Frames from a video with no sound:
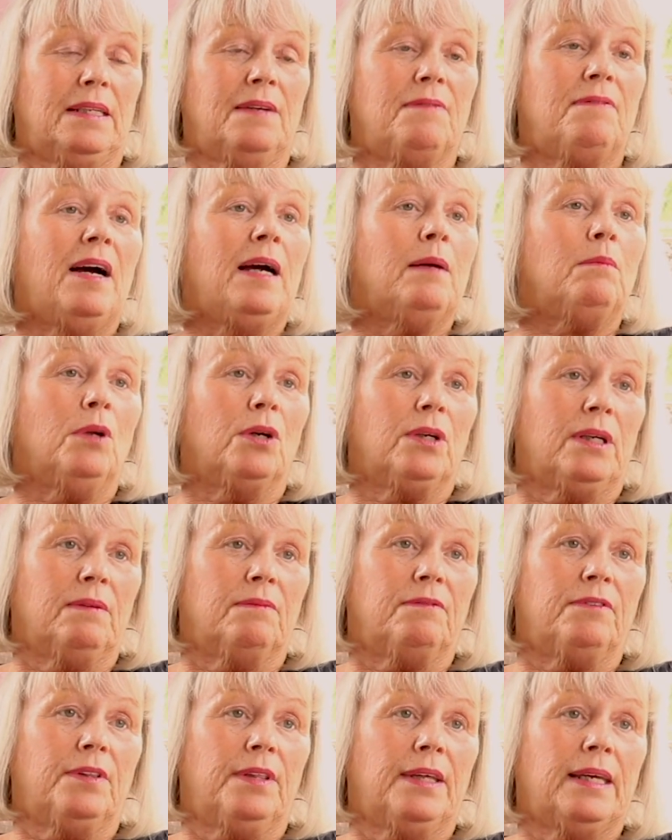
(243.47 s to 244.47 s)
and if I'm
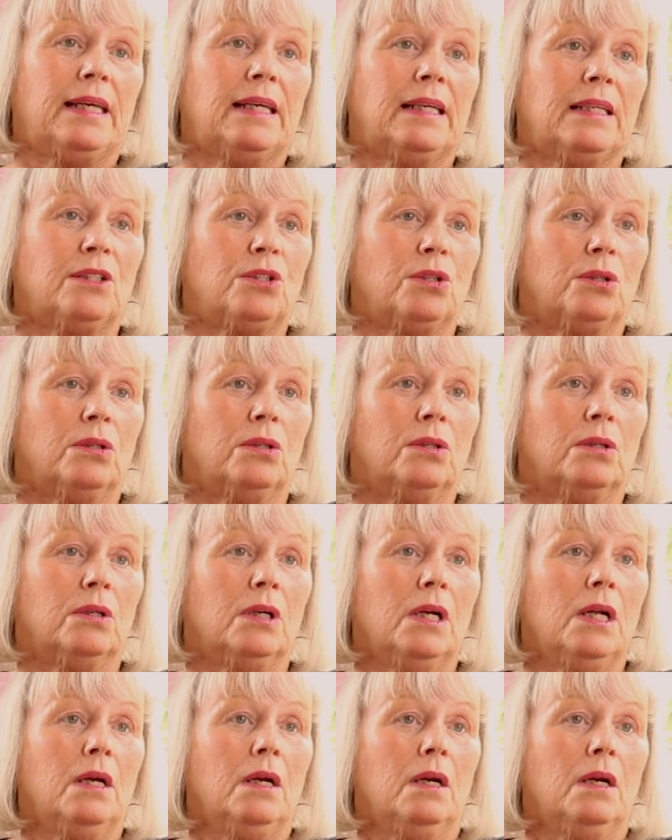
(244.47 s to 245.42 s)
looking for things, or,